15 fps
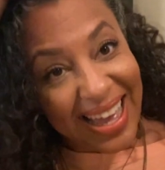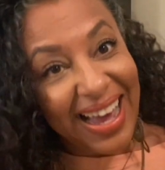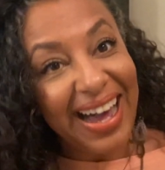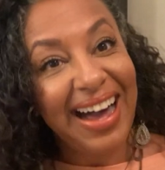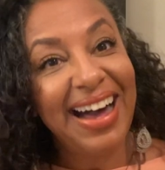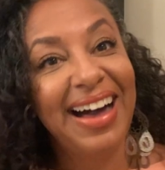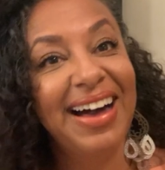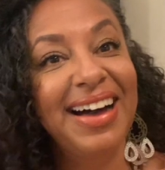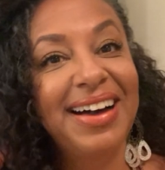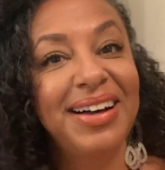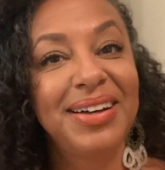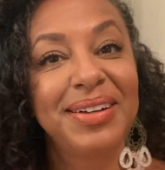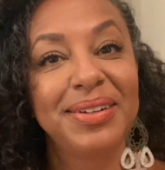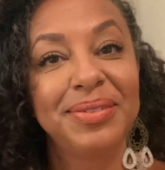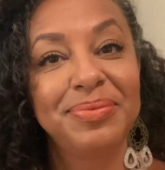
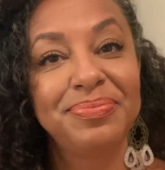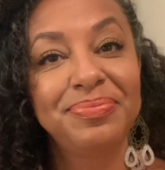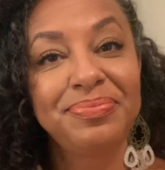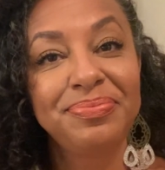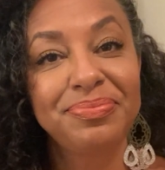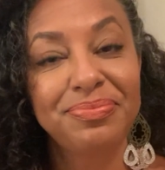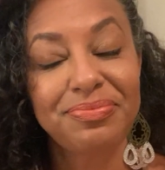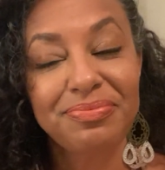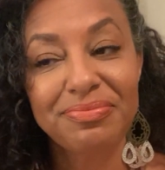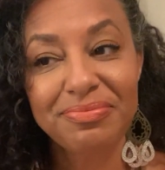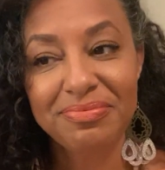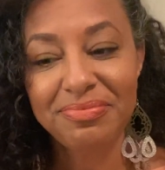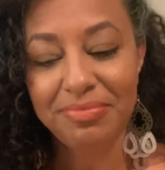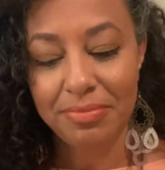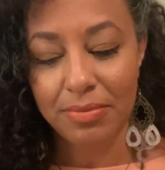Yeah,
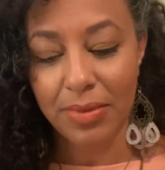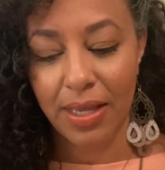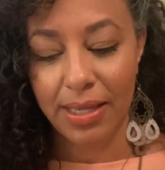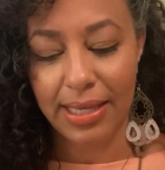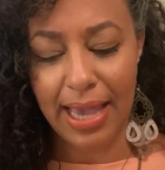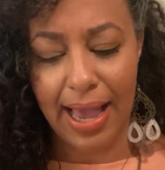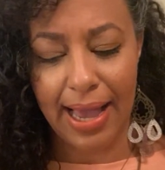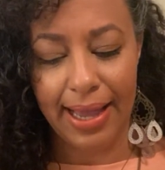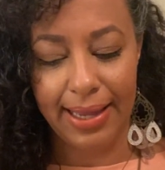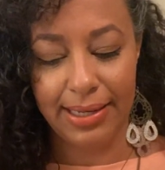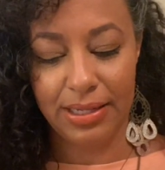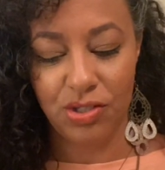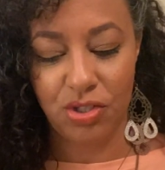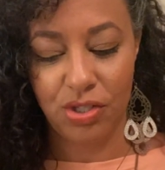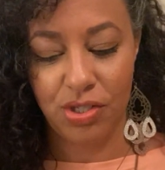and
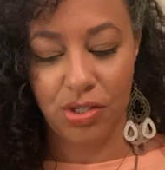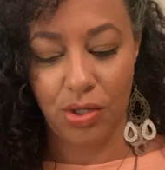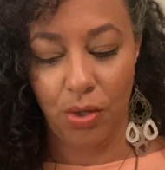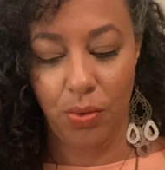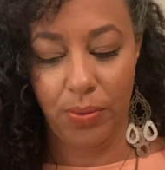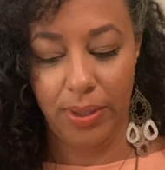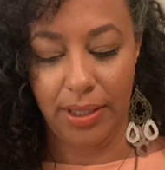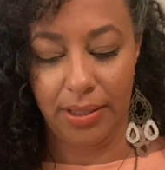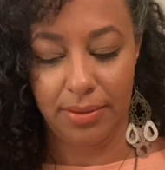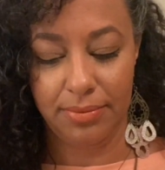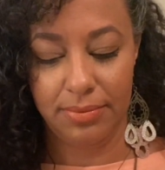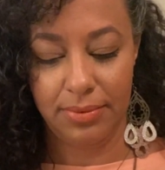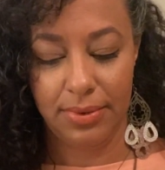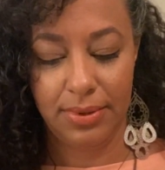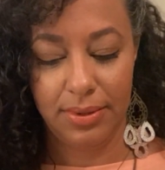let's just go with it.
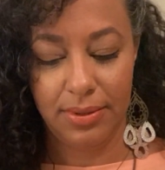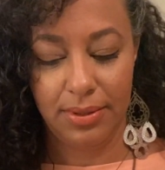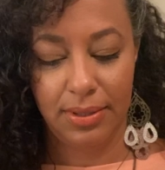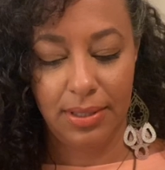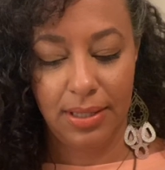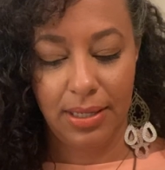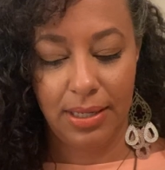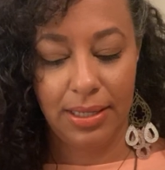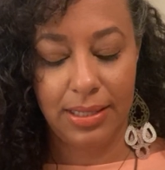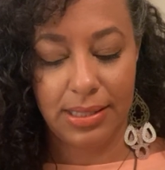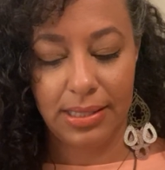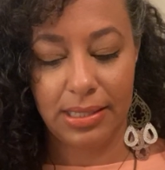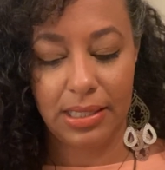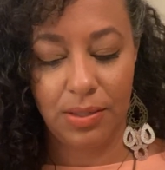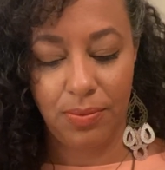Let's
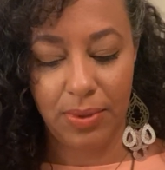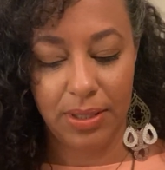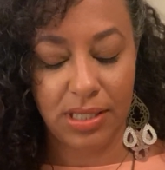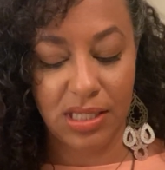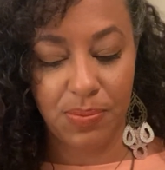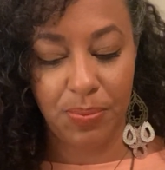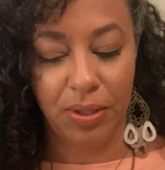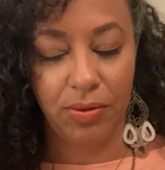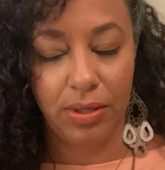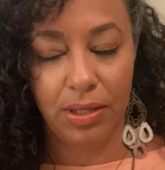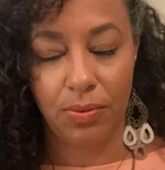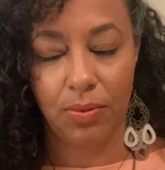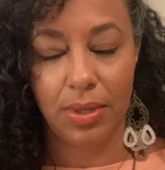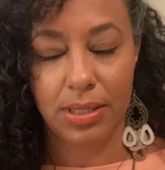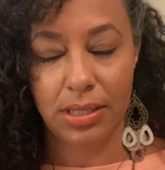see what
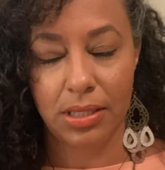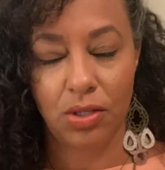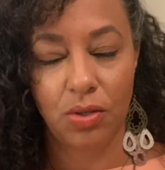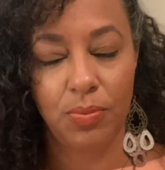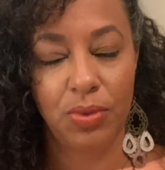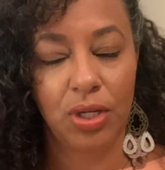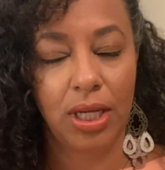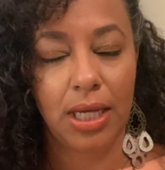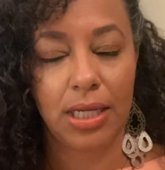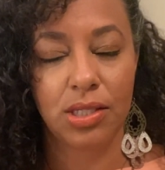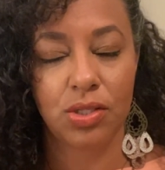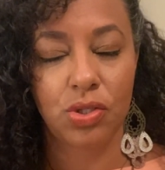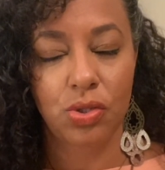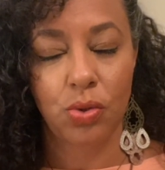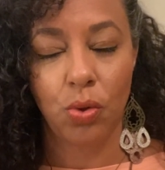Spirit wants to communicate
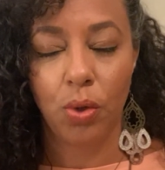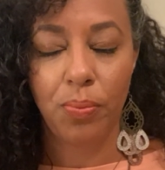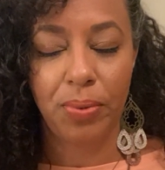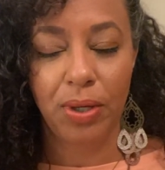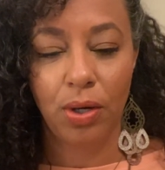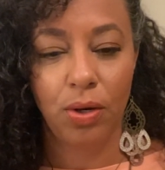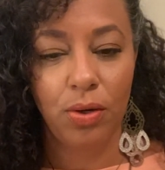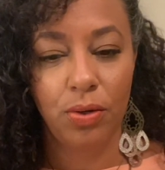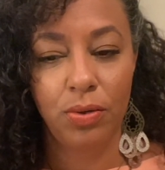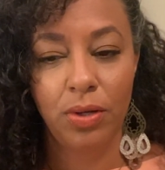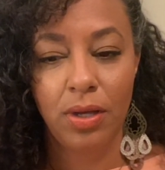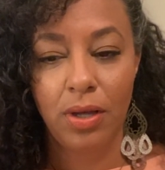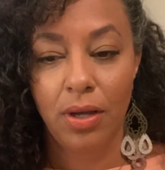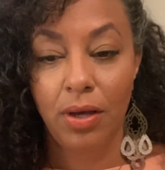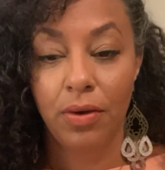to Scorpio
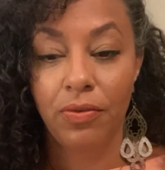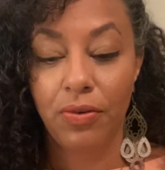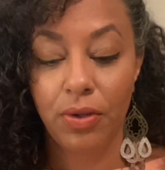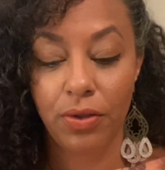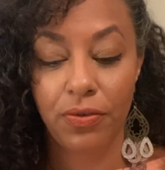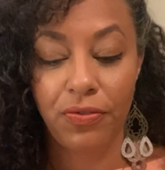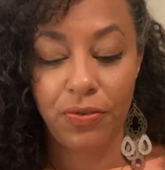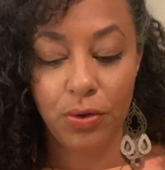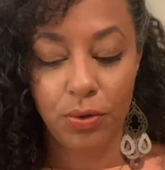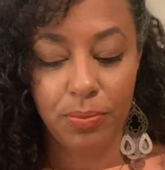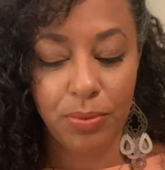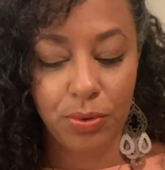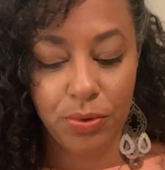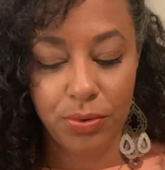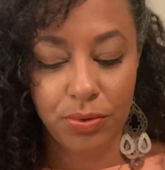for the full
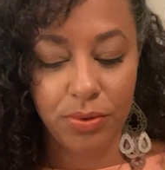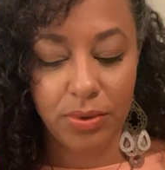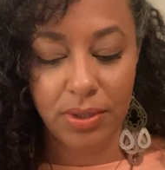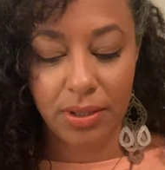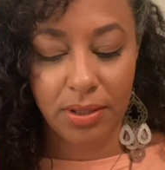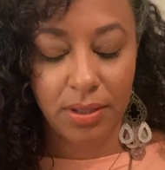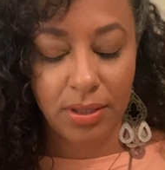moon